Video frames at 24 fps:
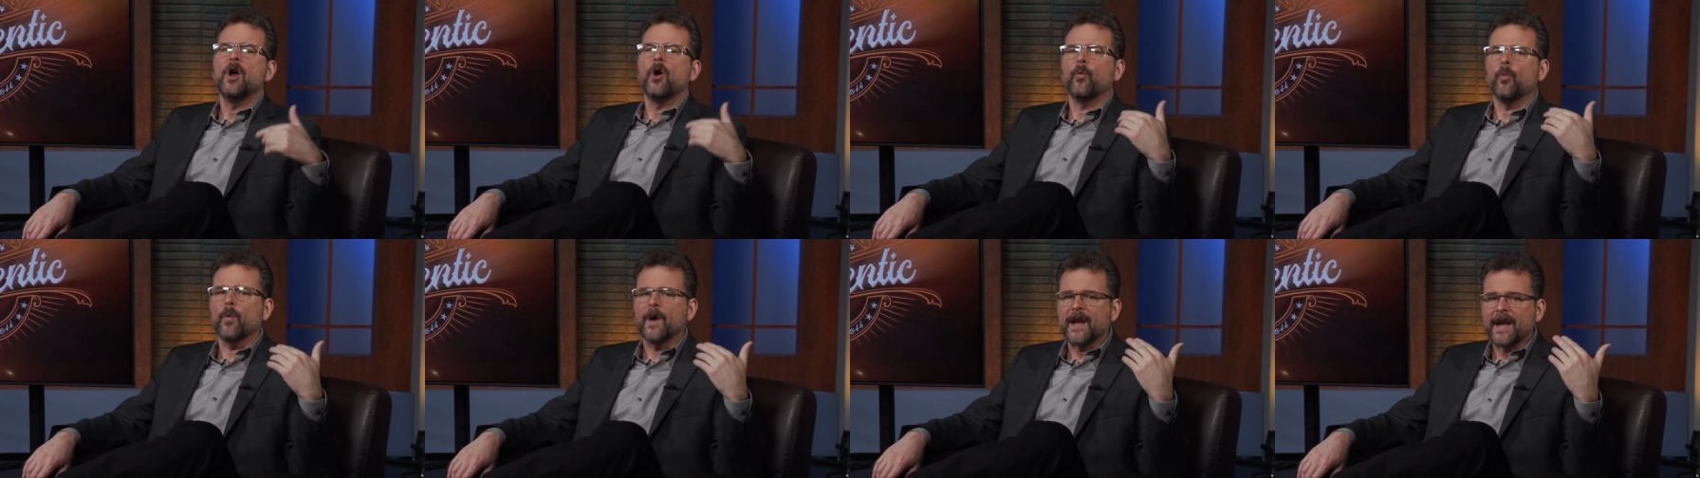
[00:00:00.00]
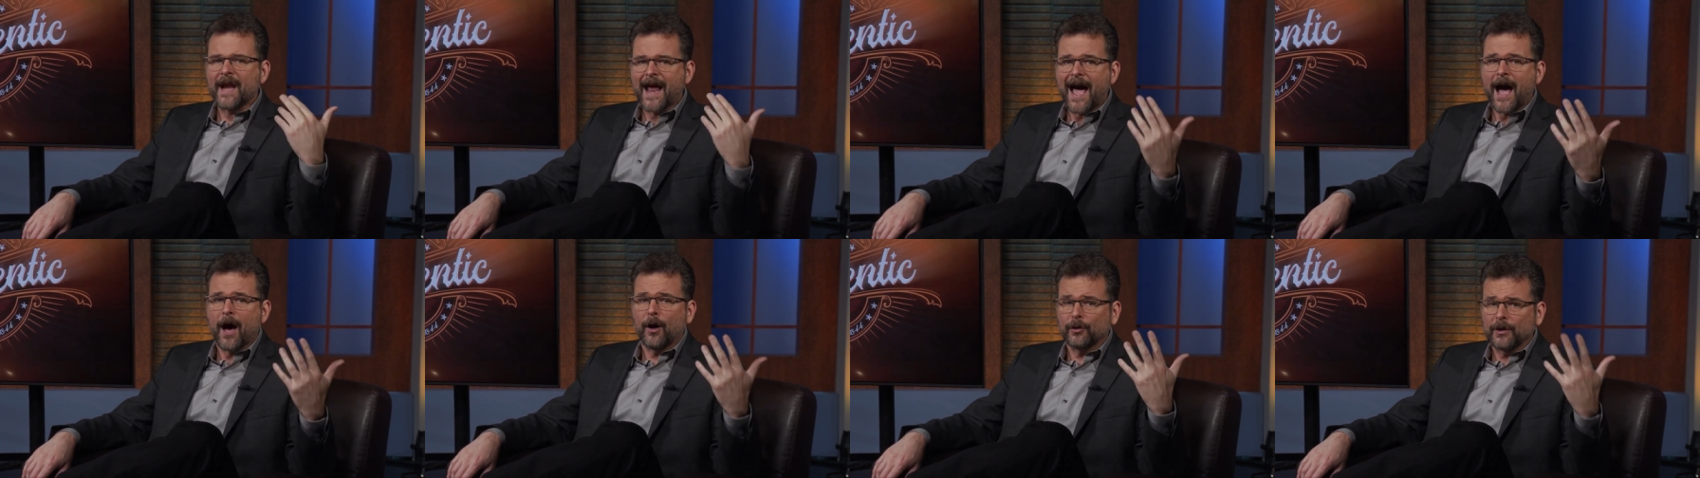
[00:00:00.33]
we
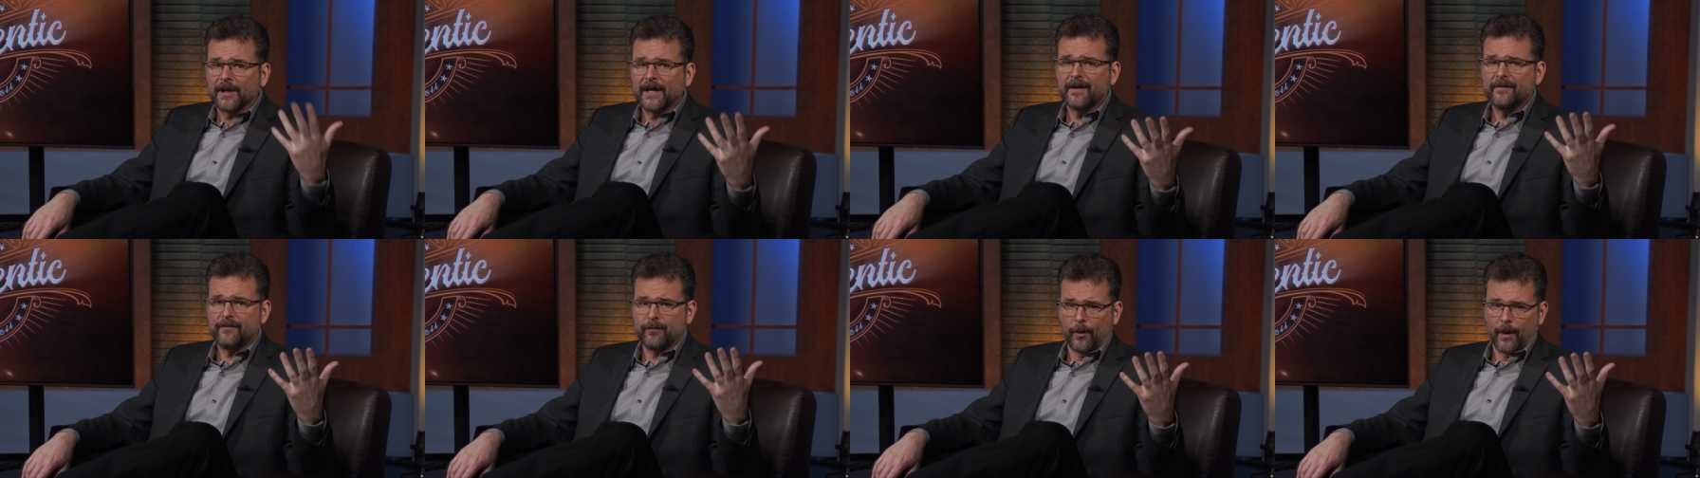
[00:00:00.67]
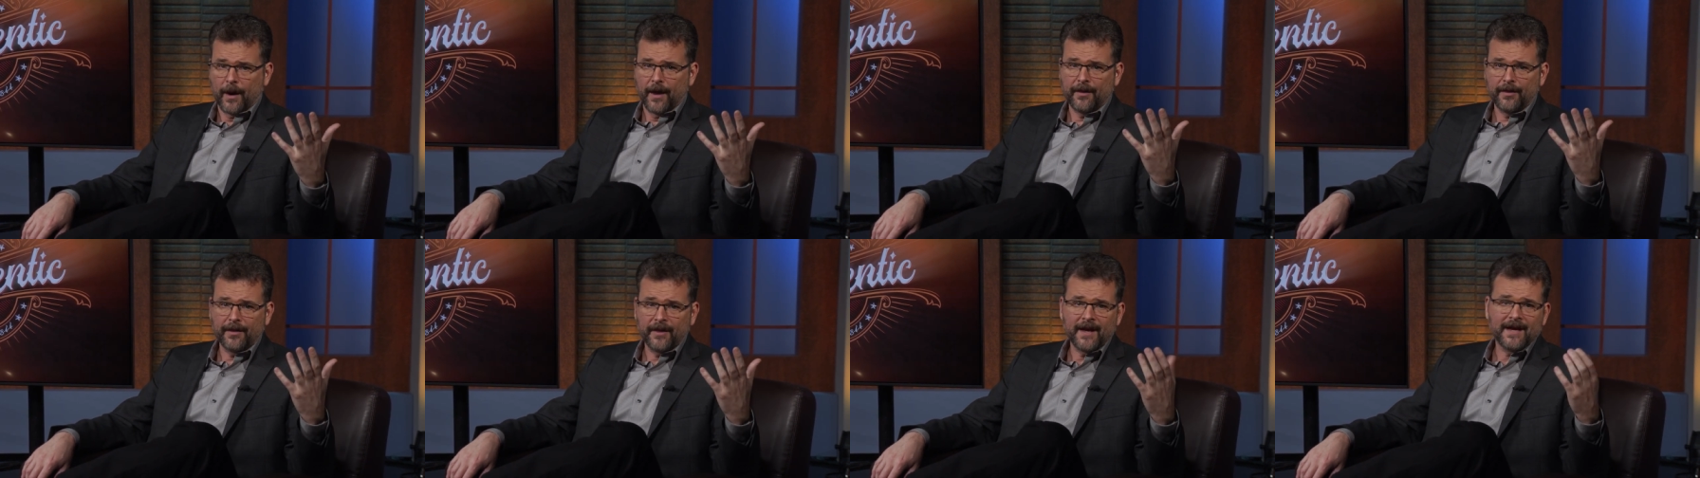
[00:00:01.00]
now live
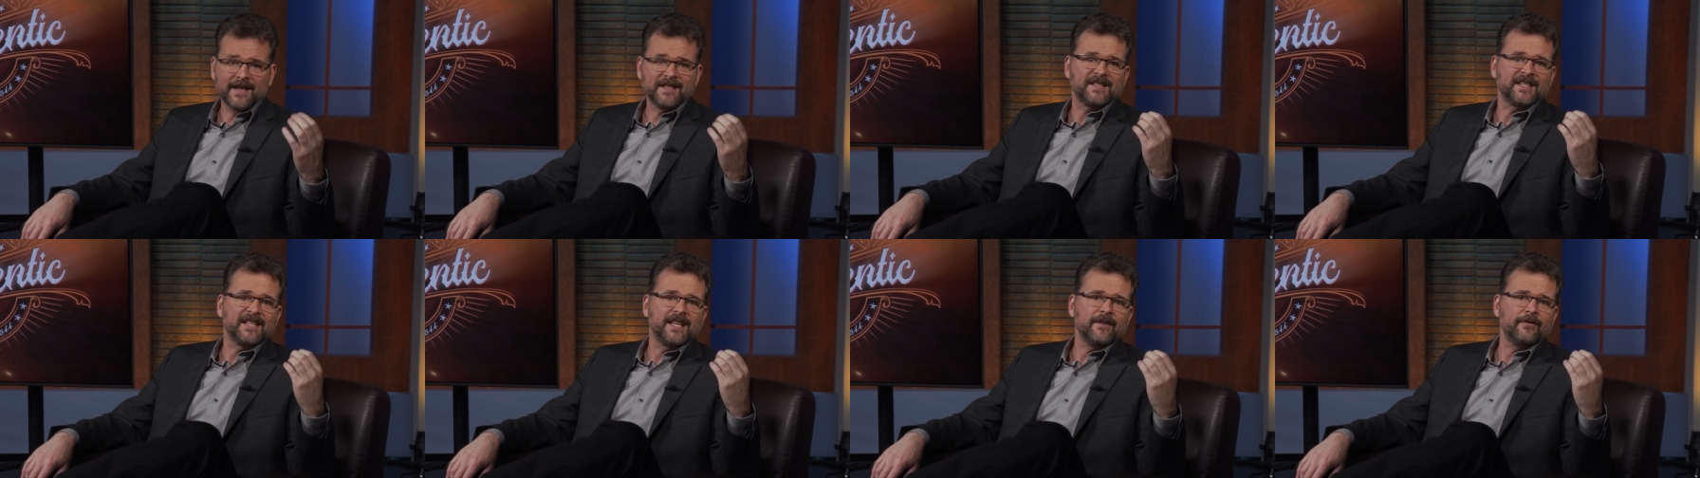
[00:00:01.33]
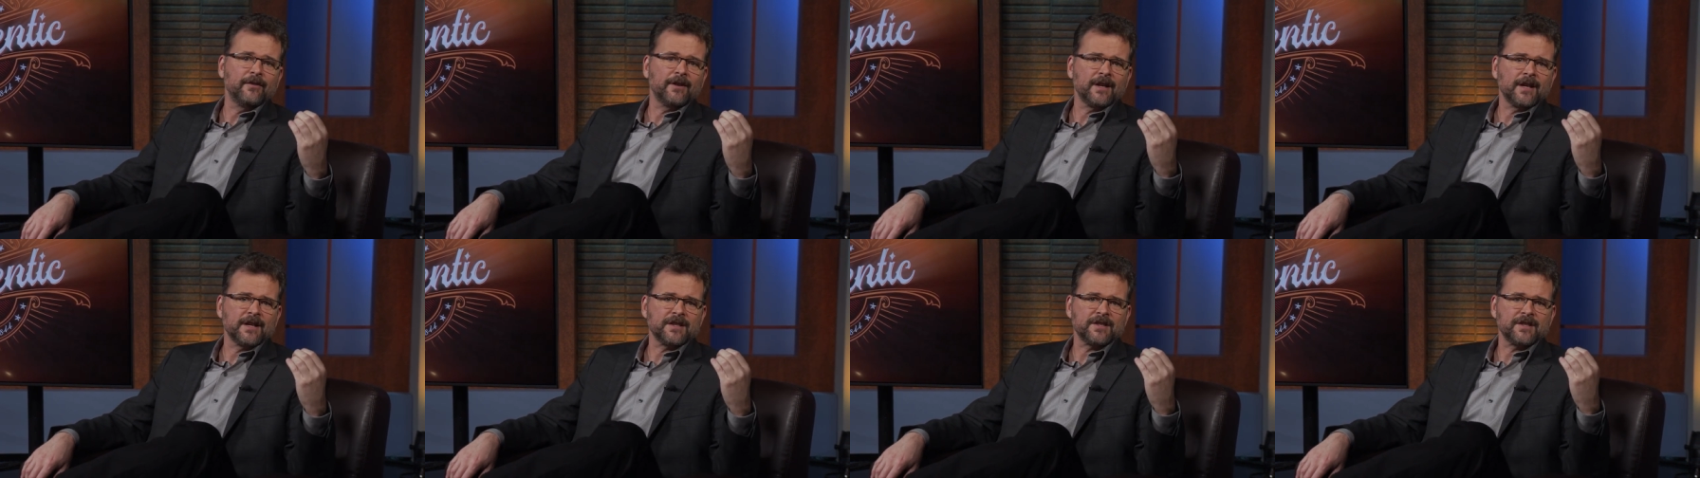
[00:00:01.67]
with has
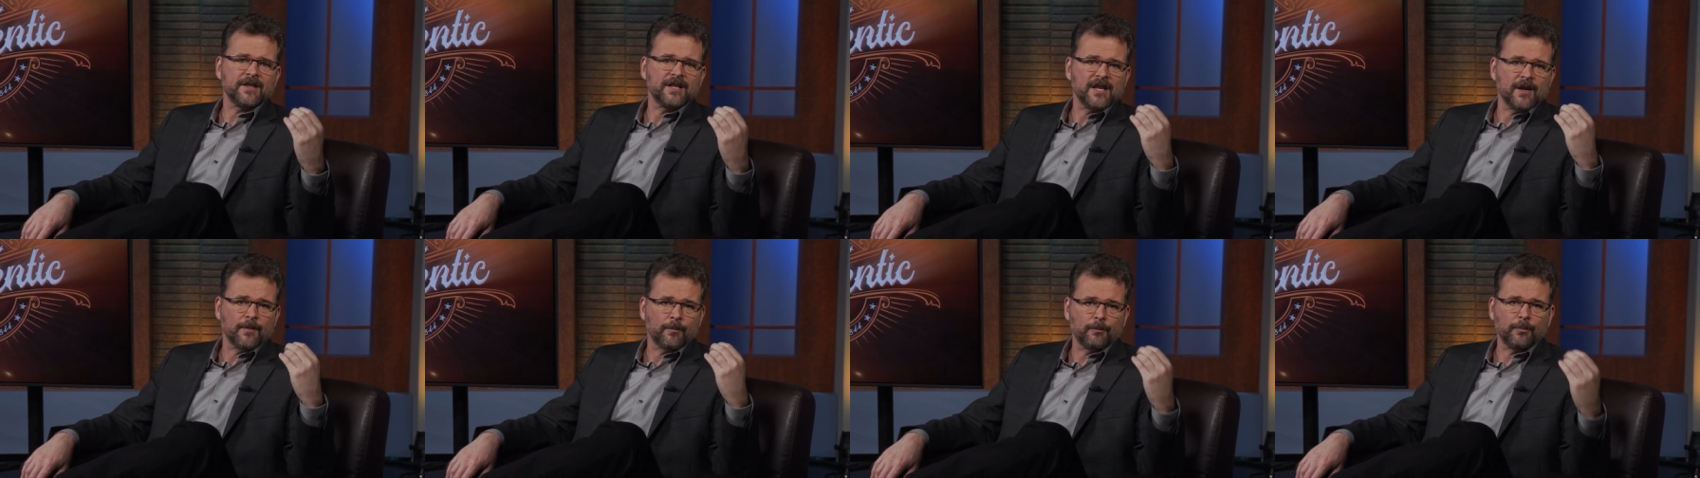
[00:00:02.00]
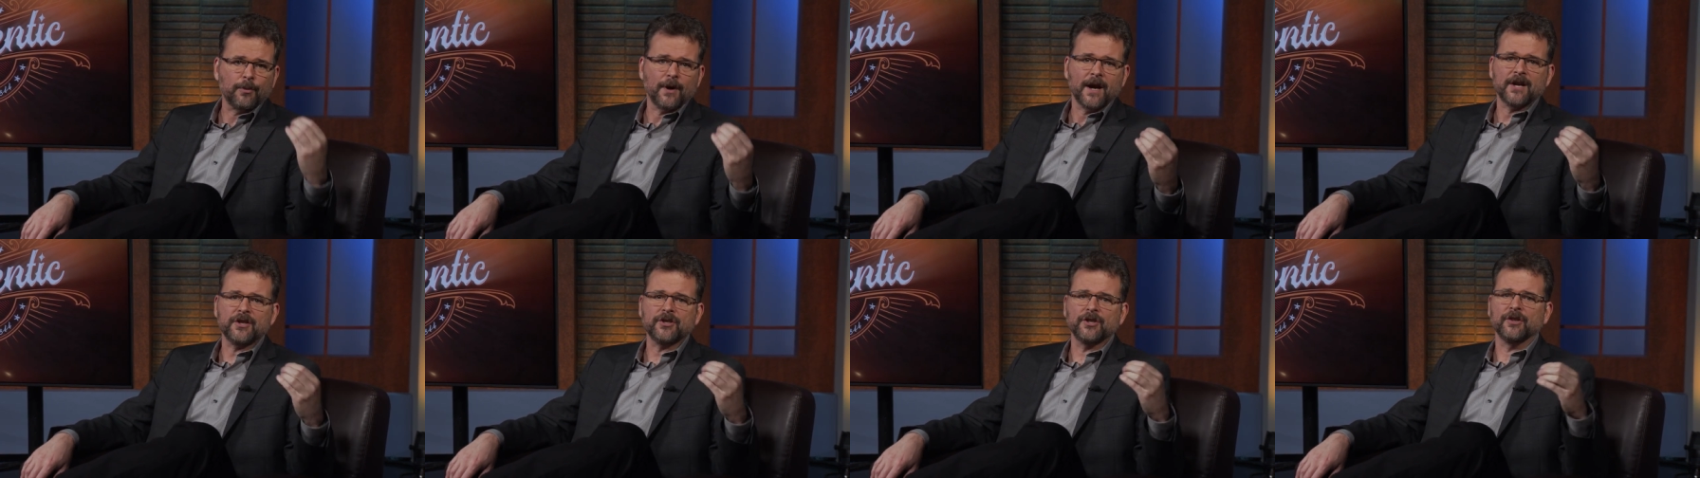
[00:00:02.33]
given us the
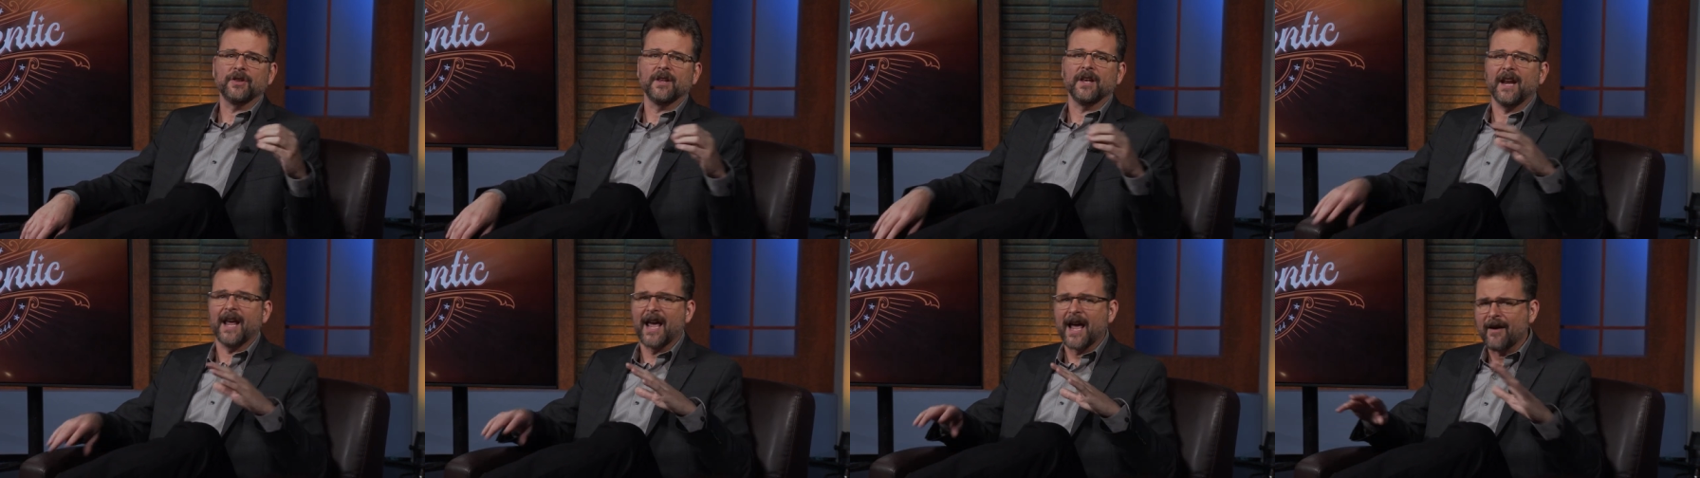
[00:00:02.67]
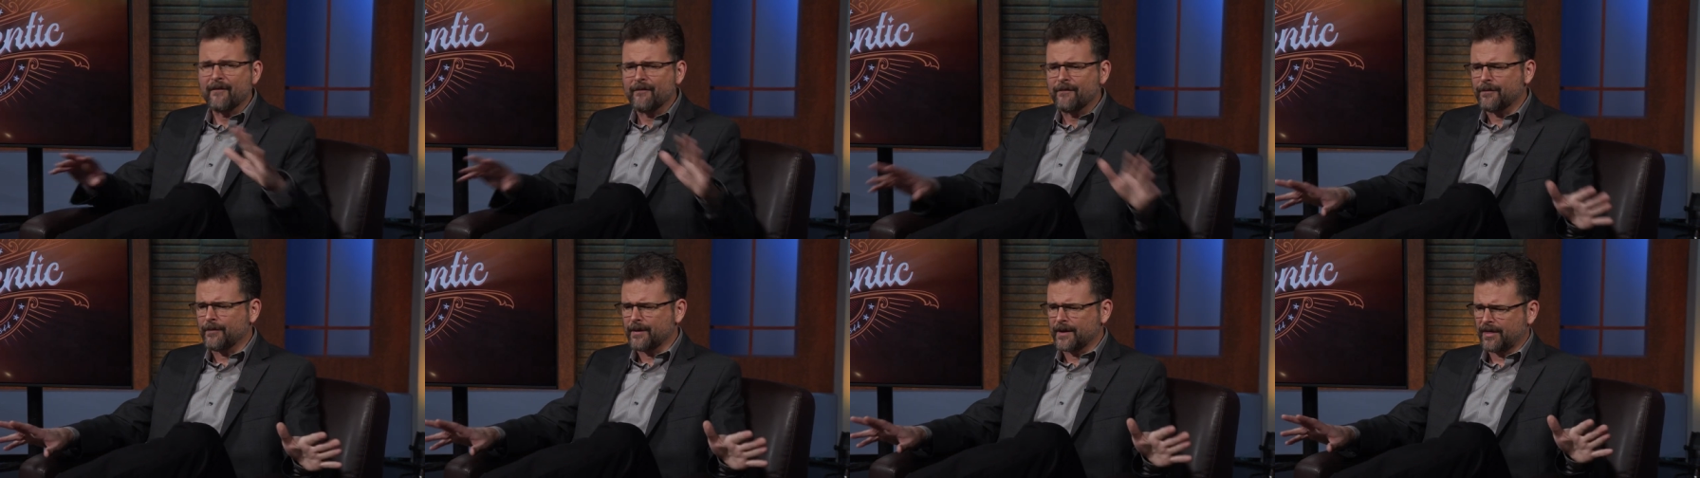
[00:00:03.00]
impression that
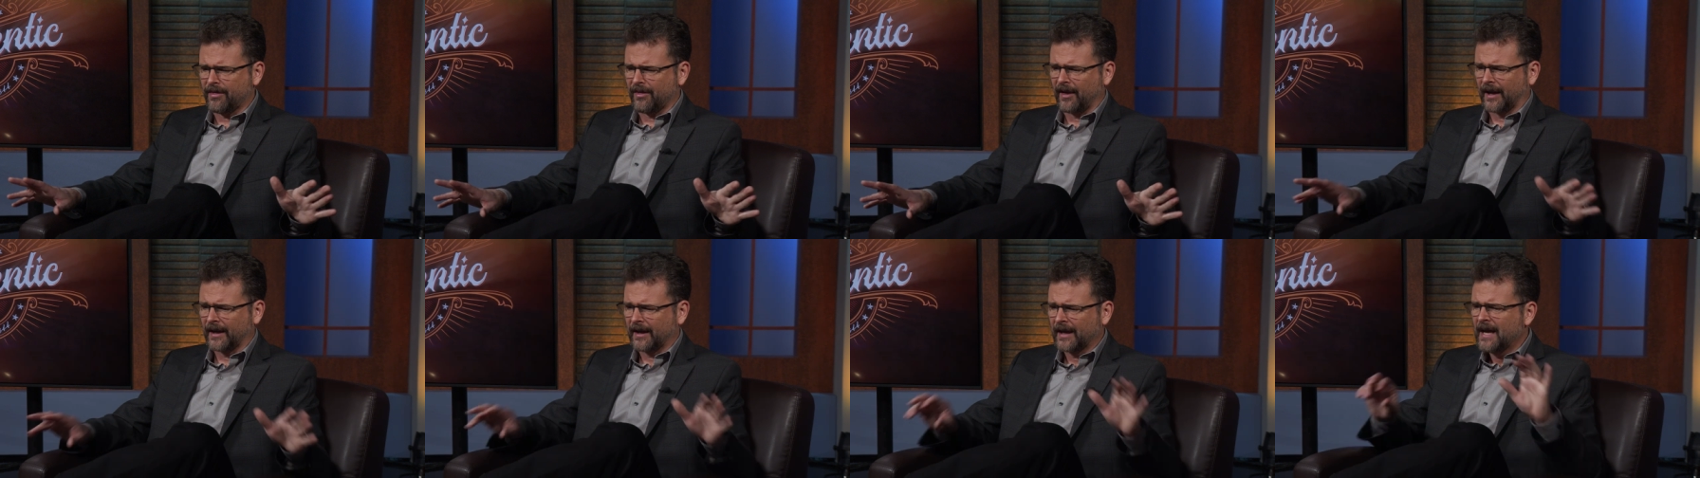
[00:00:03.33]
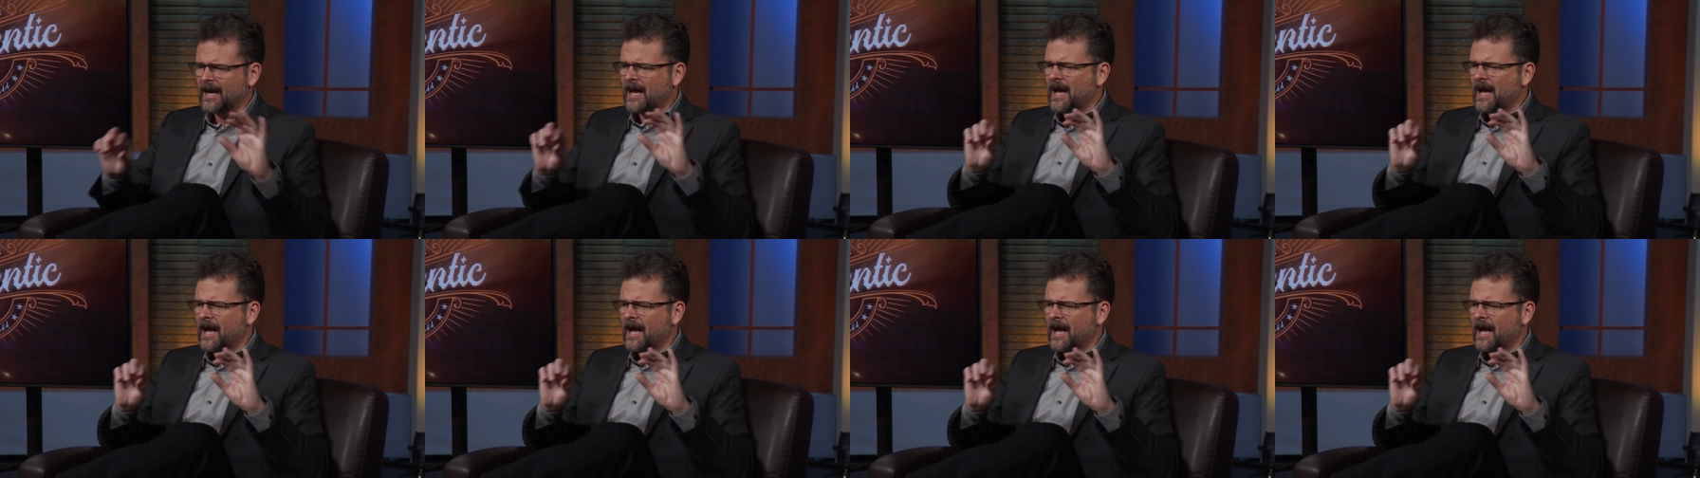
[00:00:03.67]
everything,